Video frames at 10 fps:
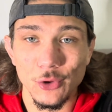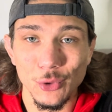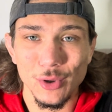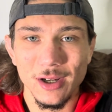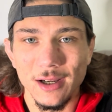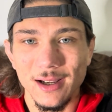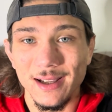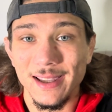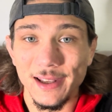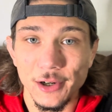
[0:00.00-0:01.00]
to
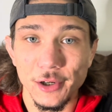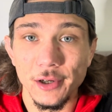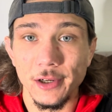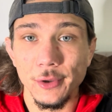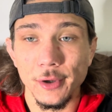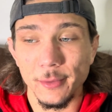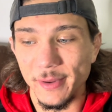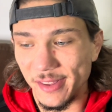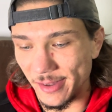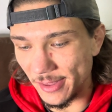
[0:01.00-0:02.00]
get her to do her
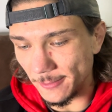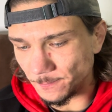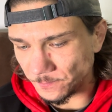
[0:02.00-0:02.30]
business,